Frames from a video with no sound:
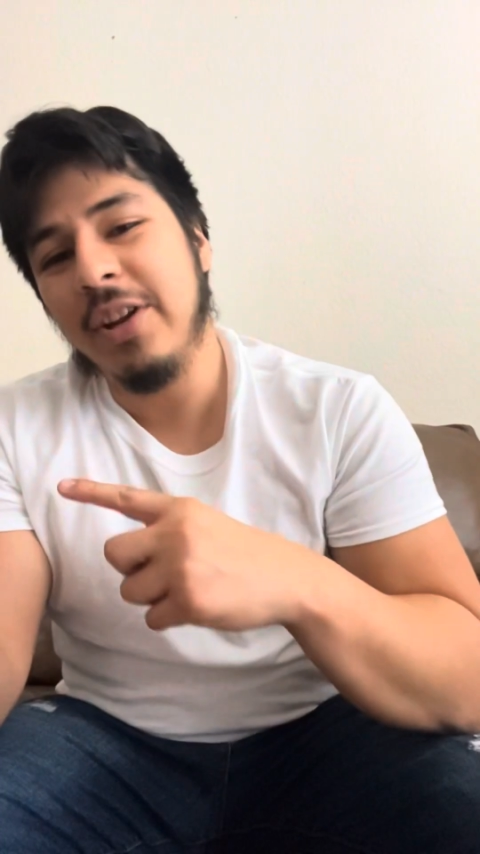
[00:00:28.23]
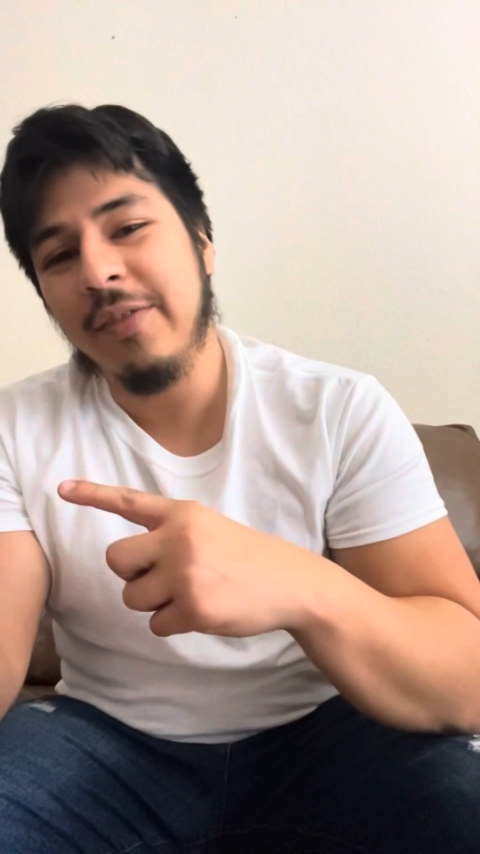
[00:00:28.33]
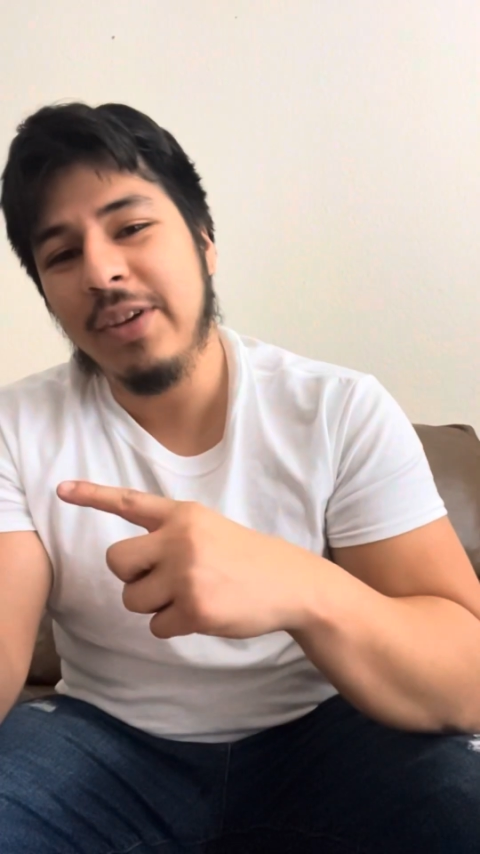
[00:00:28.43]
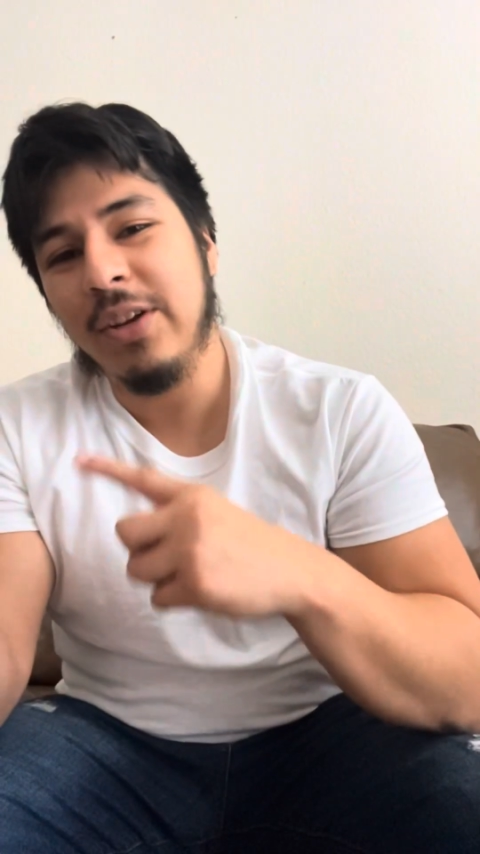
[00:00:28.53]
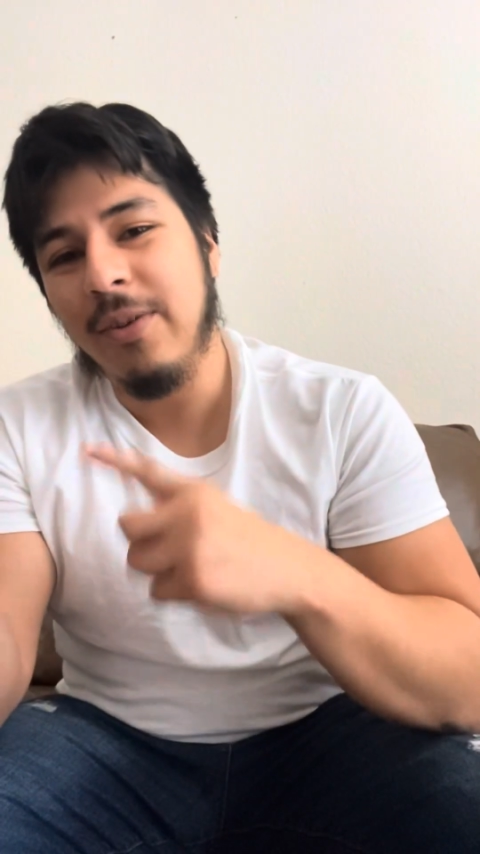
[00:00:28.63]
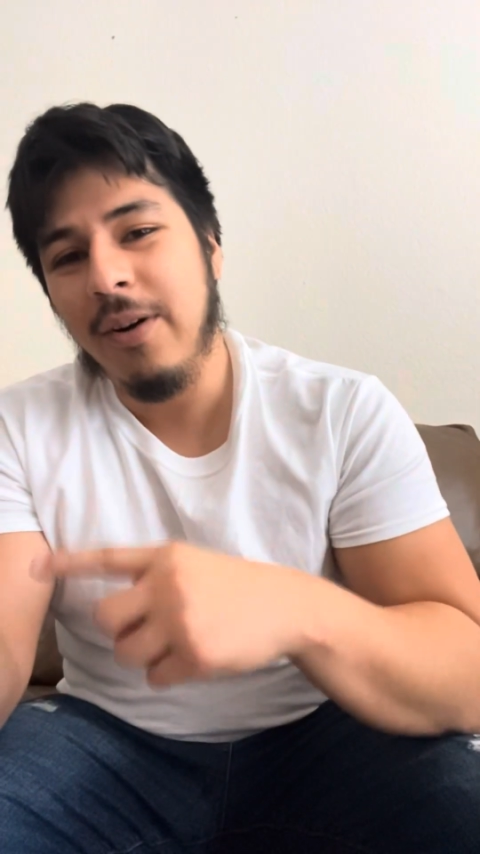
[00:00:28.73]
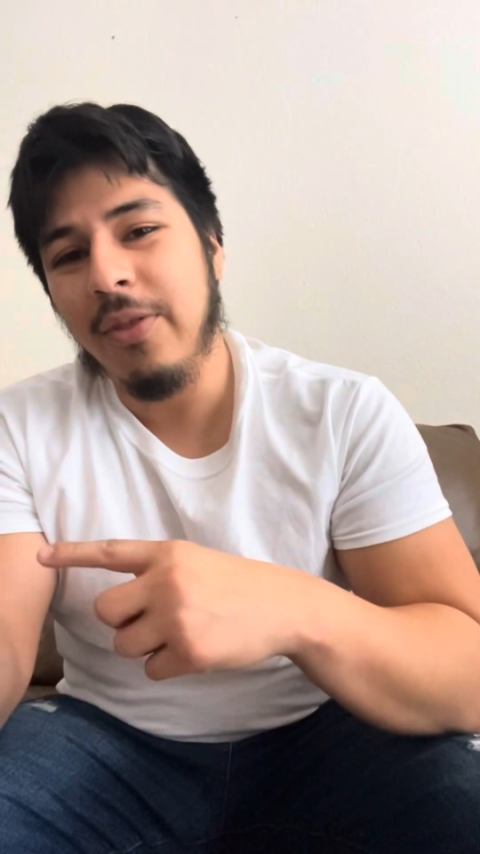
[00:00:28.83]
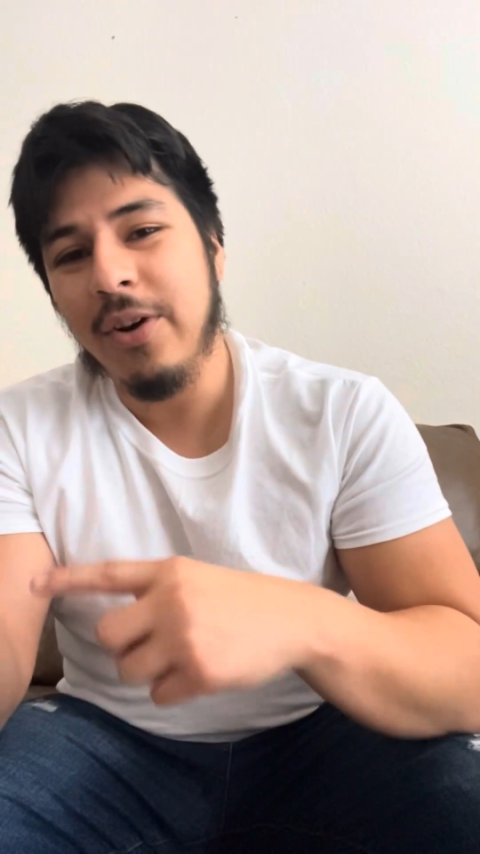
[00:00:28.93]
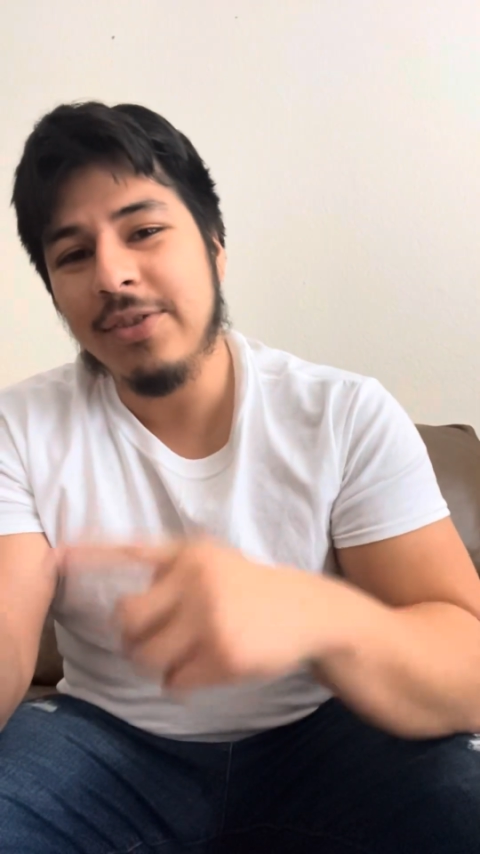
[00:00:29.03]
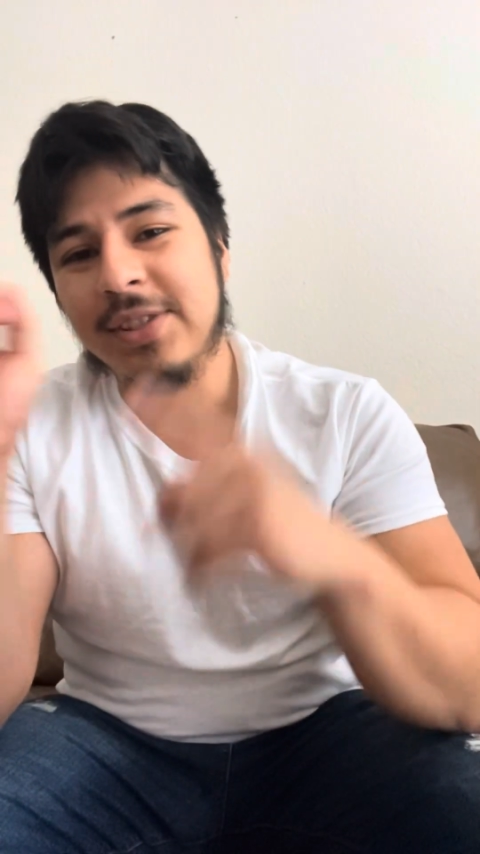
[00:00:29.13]
a video on
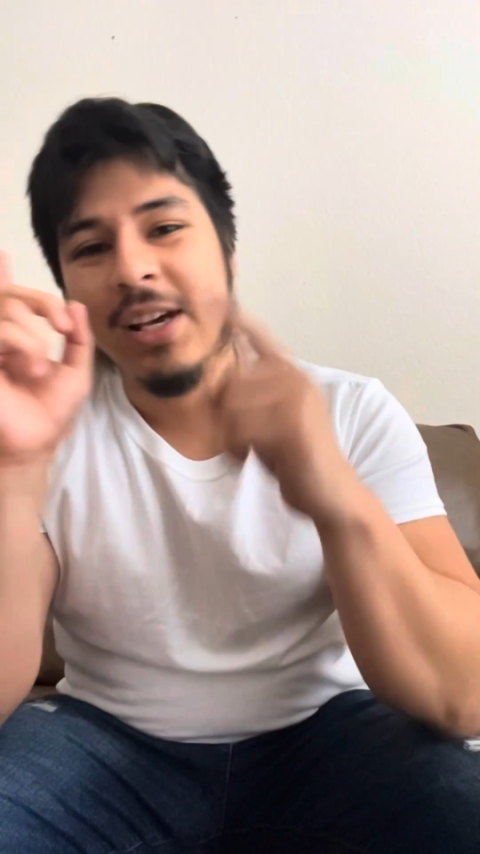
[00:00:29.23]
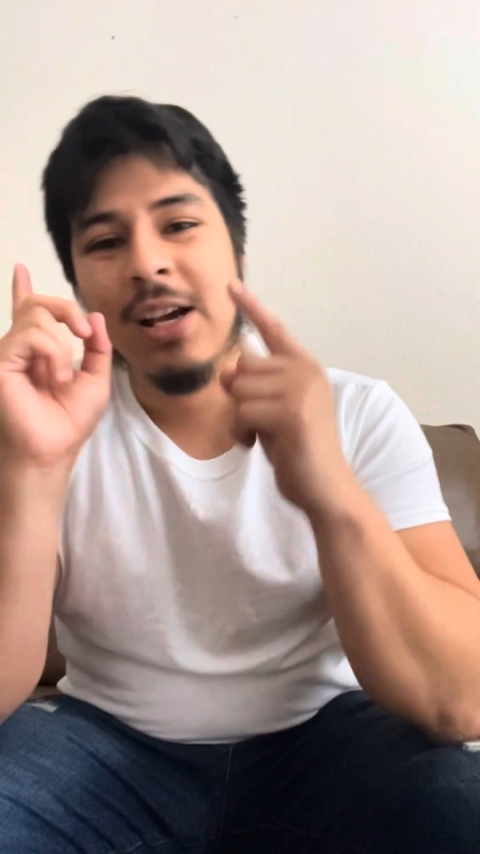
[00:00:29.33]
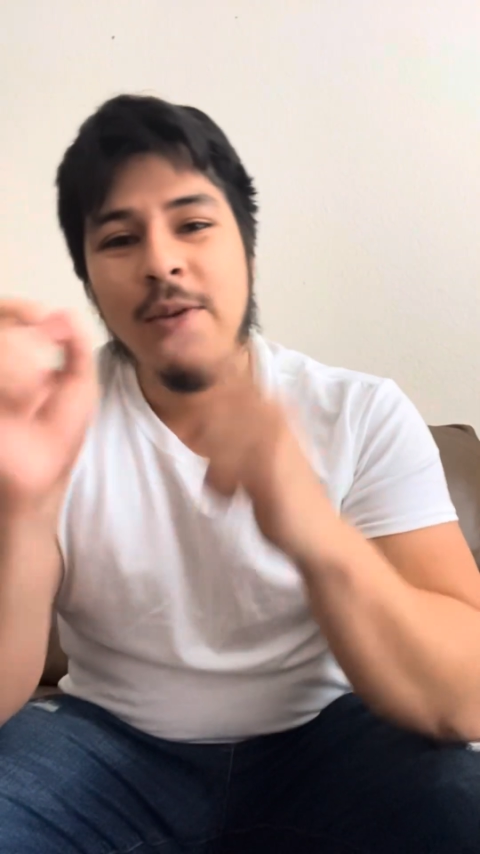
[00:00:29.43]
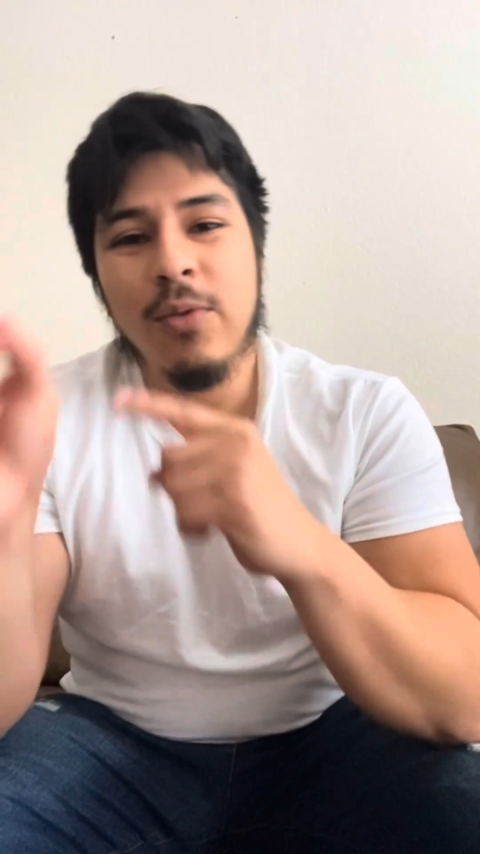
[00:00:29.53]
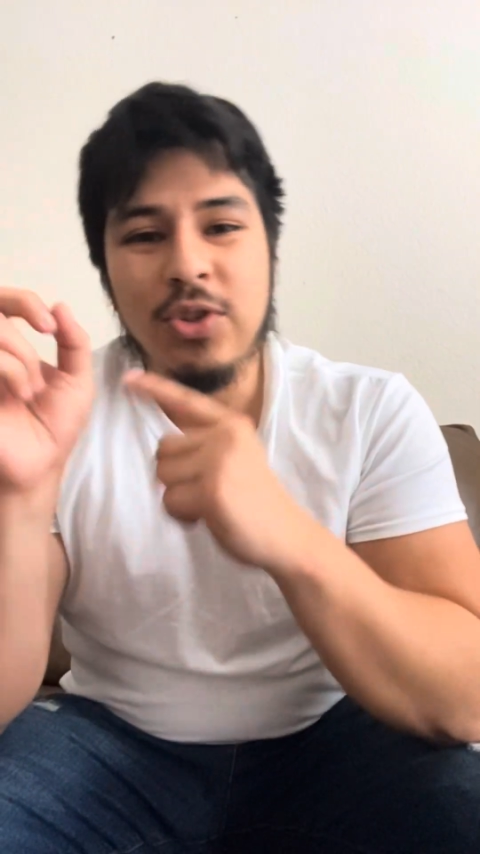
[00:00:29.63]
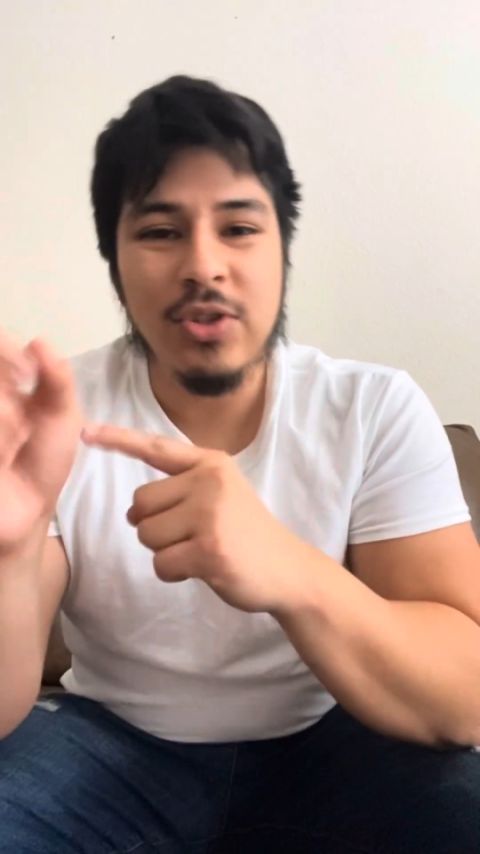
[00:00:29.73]
those, which